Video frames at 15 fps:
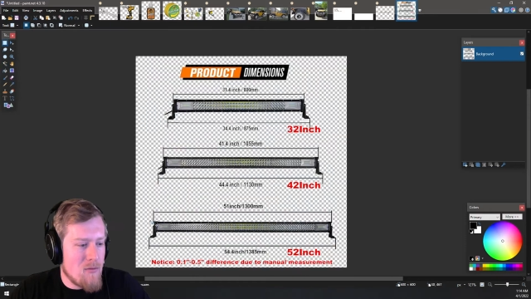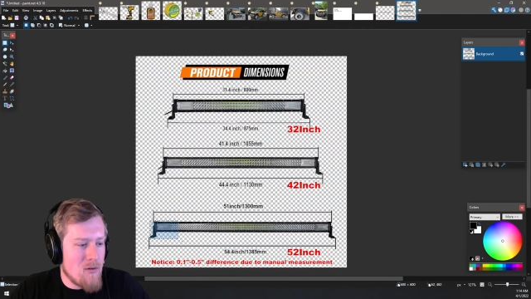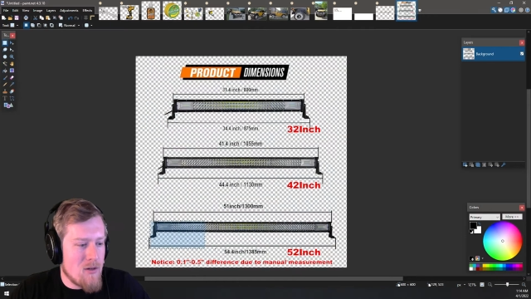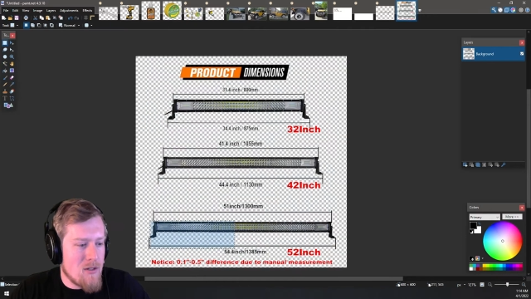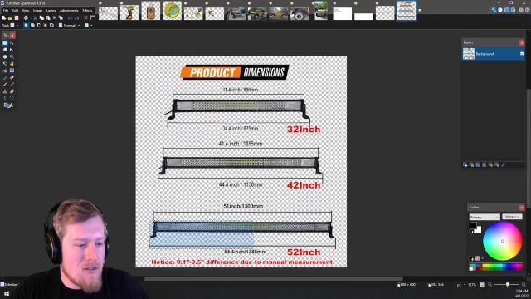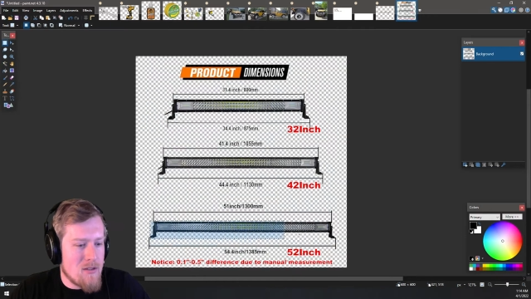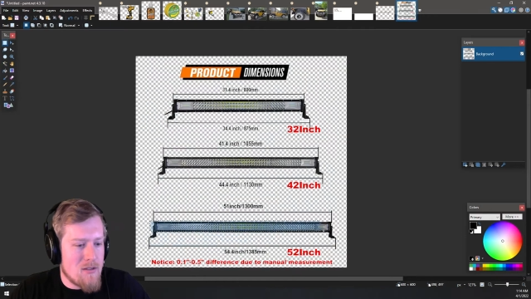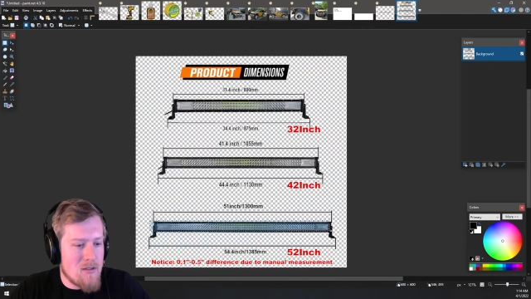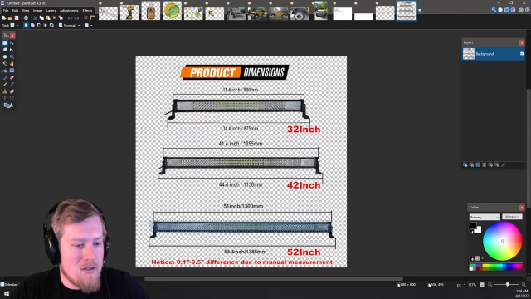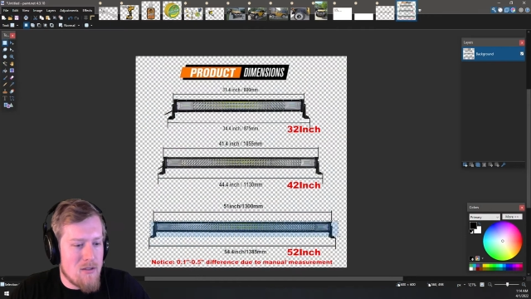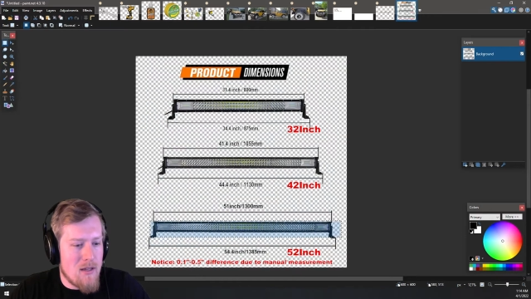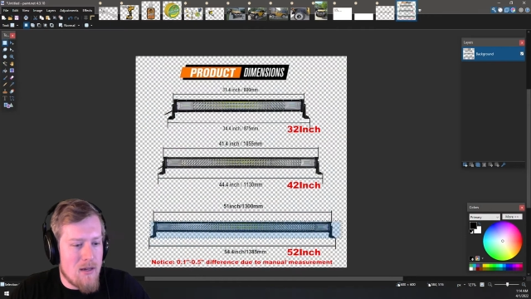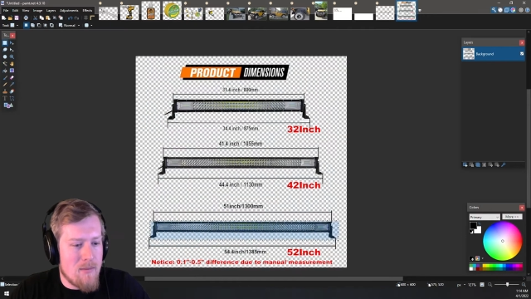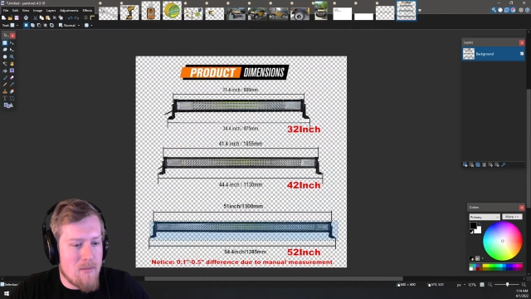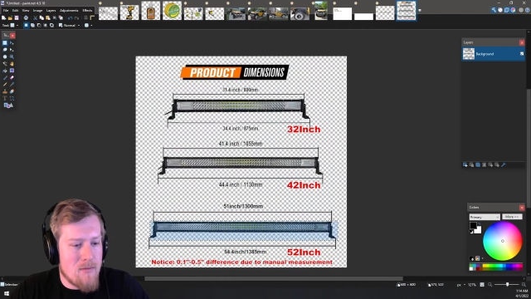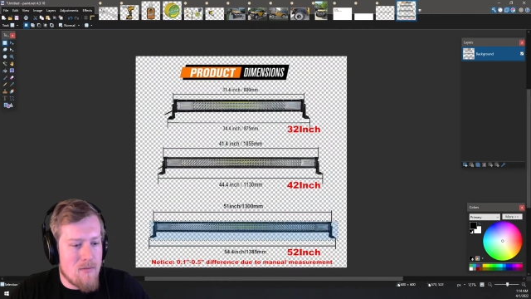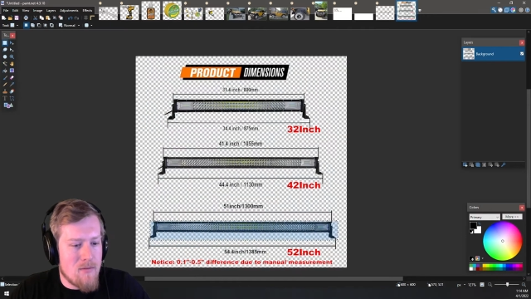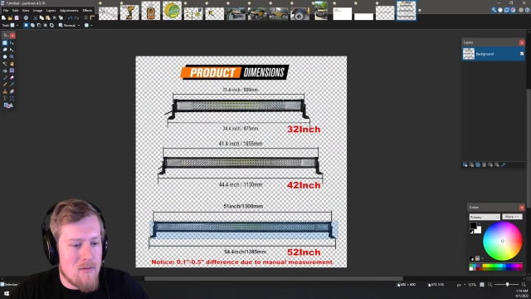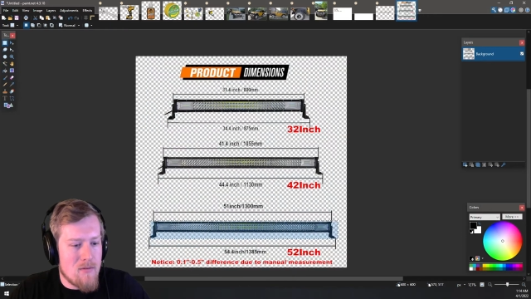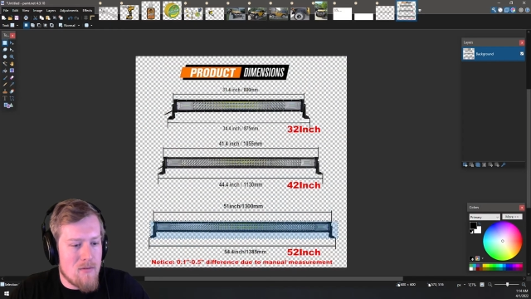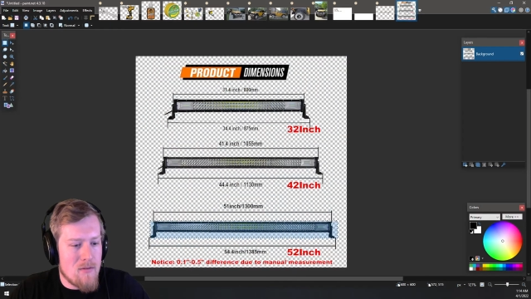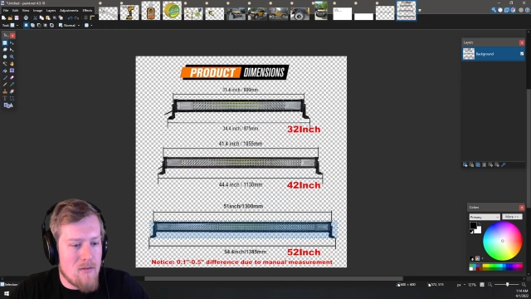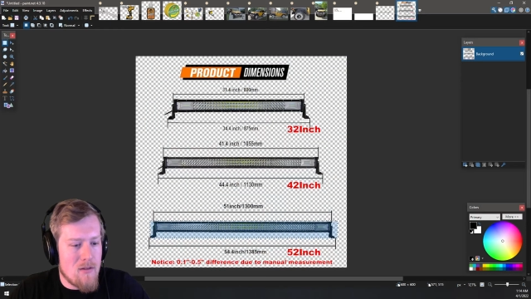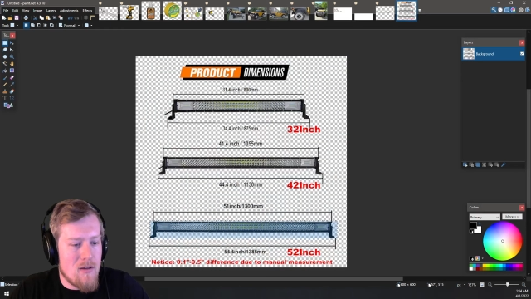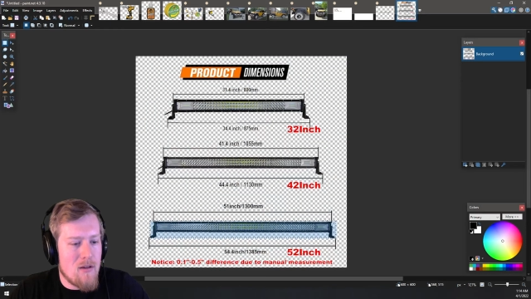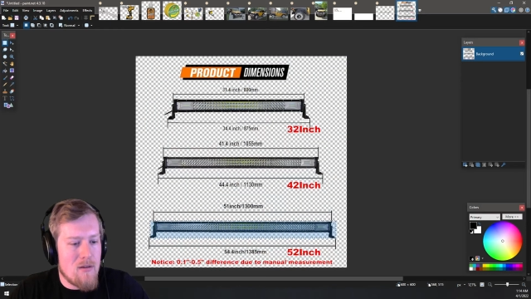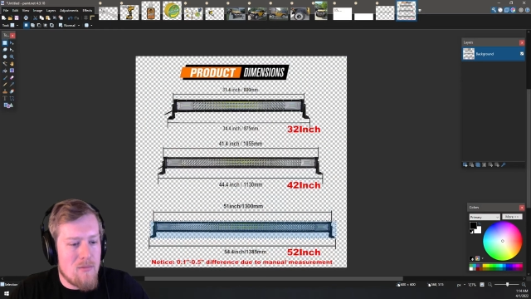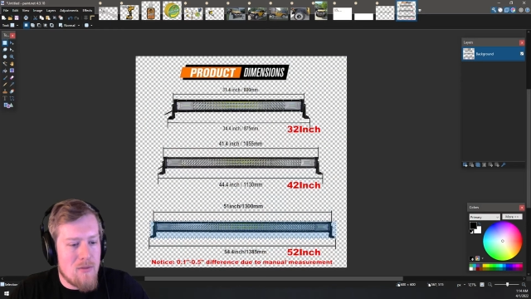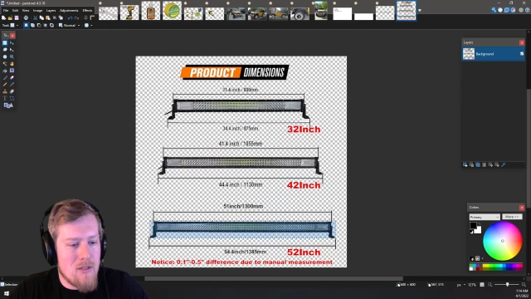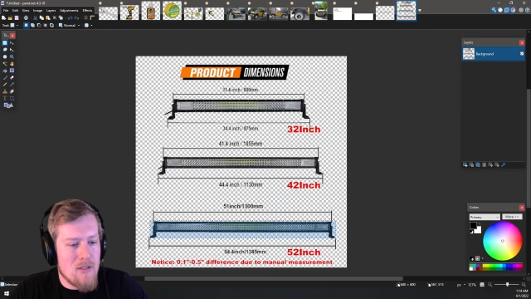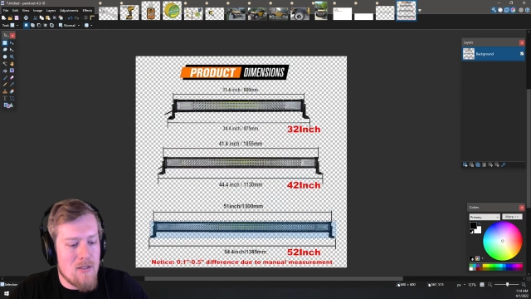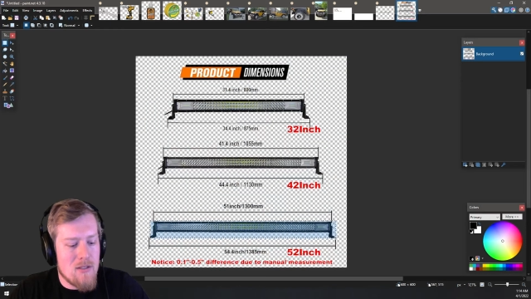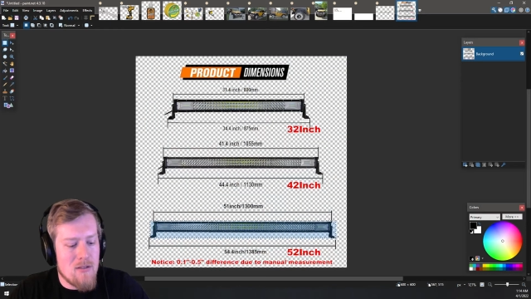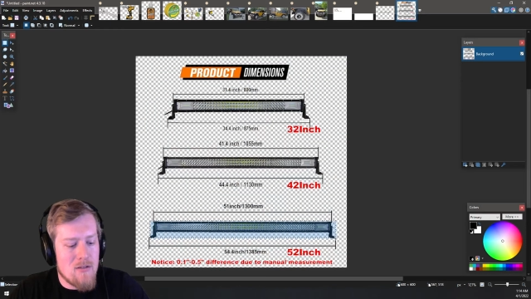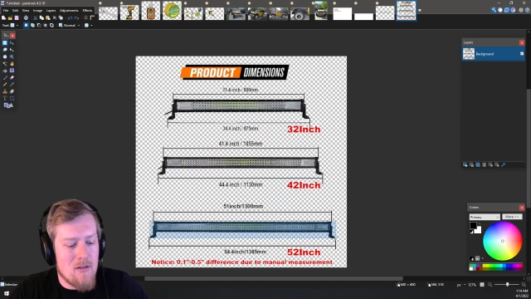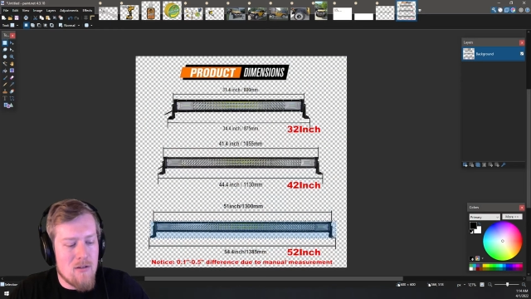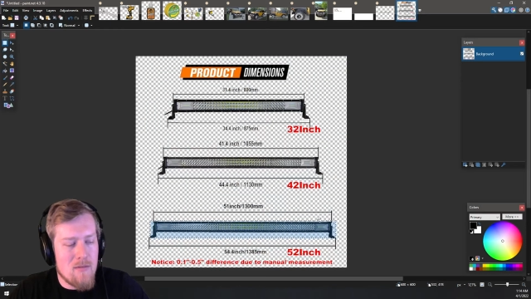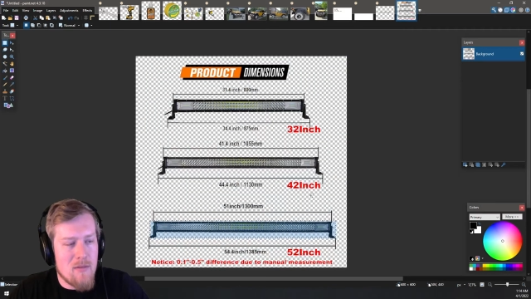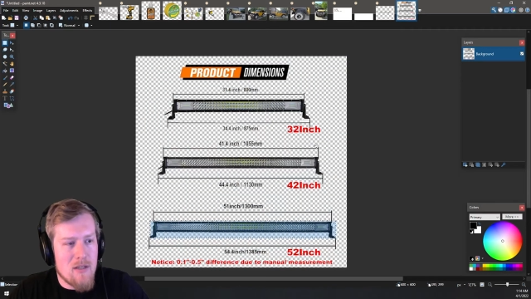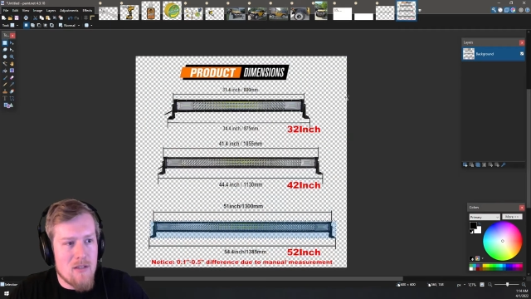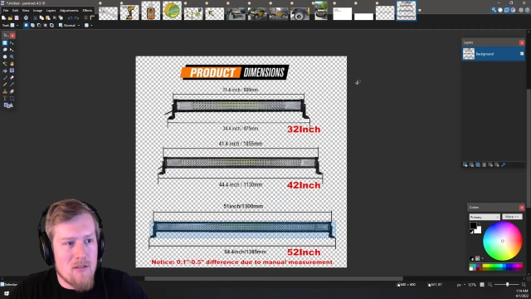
We're gonna slap a couple of these on because